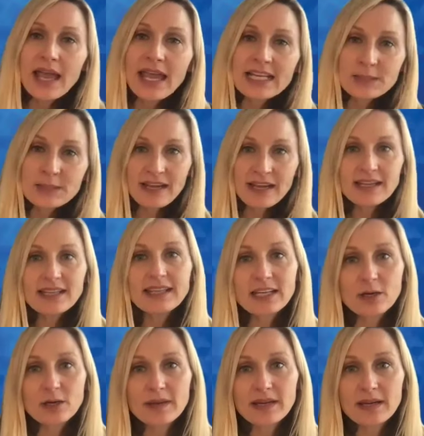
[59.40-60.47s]
explain a
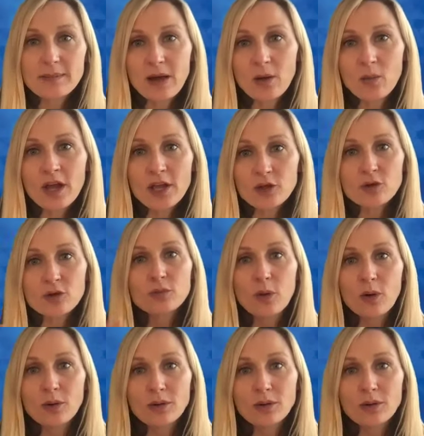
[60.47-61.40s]
little bit about what your role